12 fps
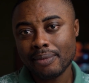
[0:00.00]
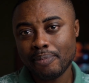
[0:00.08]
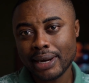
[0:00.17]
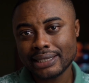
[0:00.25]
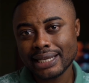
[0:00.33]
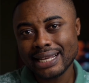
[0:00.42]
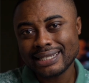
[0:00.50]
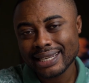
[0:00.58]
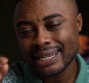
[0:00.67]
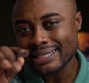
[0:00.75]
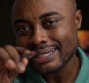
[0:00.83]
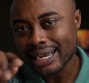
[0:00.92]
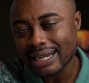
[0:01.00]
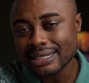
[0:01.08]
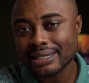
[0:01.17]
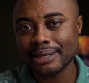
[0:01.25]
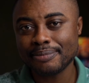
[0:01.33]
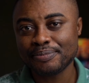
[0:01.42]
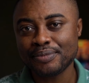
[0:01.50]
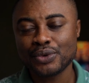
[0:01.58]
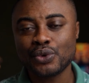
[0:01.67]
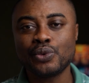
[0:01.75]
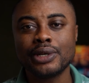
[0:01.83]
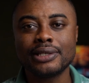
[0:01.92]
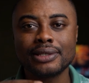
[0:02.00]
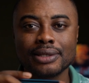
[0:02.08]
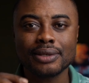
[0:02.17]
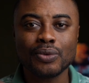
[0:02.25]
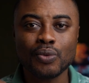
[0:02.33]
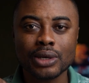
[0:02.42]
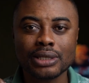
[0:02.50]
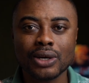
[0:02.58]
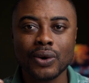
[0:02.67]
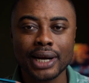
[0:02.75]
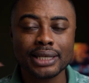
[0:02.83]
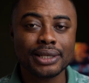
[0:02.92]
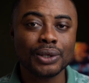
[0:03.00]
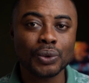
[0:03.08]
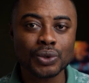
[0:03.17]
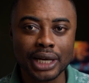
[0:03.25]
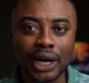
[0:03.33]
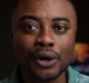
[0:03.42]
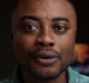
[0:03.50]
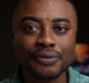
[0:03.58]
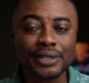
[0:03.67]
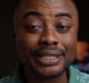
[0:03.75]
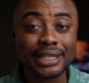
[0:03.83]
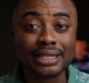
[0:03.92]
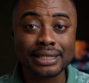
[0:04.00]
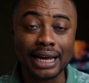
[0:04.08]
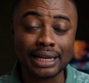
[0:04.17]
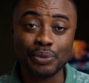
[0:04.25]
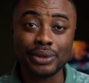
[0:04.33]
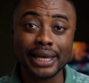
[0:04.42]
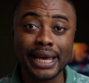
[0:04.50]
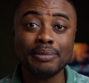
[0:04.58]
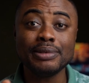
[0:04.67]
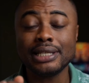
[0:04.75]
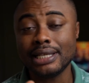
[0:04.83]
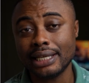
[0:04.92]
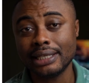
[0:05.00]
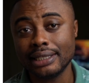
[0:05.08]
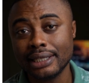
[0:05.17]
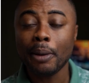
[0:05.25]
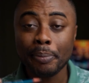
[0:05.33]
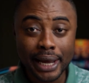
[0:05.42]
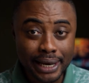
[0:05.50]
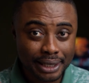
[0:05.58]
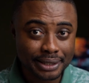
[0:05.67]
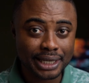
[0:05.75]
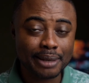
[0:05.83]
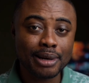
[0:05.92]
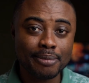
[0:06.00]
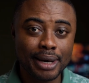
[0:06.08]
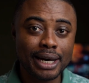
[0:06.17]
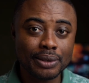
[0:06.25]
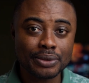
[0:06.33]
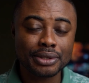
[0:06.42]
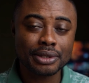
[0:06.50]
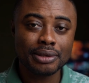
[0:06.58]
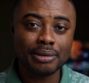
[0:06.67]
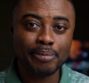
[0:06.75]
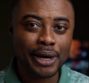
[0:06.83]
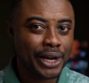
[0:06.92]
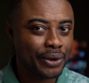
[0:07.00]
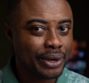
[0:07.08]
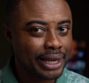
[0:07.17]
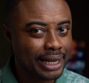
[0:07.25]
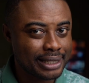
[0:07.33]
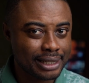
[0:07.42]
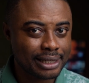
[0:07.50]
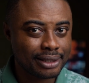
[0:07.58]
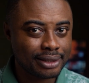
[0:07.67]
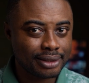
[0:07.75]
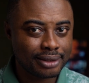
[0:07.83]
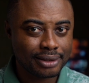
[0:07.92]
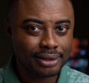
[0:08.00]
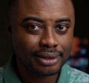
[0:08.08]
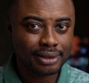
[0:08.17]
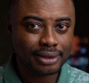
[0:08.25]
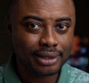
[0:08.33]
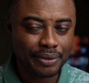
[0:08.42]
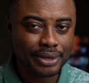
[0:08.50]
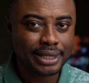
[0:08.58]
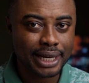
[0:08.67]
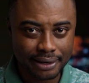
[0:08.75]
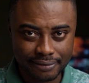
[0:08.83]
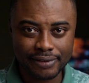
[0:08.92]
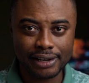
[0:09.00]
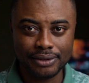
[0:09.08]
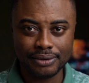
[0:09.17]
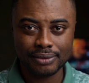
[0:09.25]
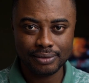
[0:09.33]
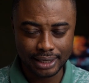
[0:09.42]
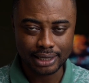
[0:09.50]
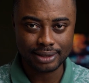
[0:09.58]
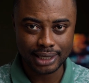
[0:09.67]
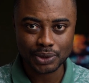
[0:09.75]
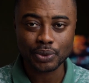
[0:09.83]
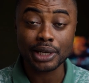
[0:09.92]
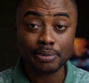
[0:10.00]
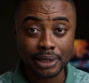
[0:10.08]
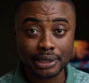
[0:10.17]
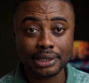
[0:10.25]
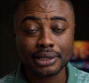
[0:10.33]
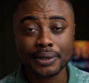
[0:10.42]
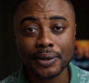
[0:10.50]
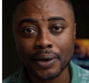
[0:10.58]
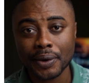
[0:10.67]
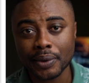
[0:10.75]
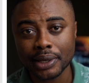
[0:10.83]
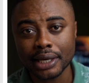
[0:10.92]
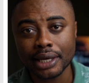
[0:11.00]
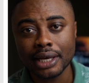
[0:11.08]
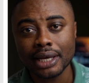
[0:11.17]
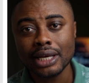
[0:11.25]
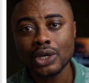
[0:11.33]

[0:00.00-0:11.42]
But it's in tandem with what other telcos are offering. Just that with MTN, you are paying the same amount, but you're not getting the return in value. Yes, that's what it means. Okay.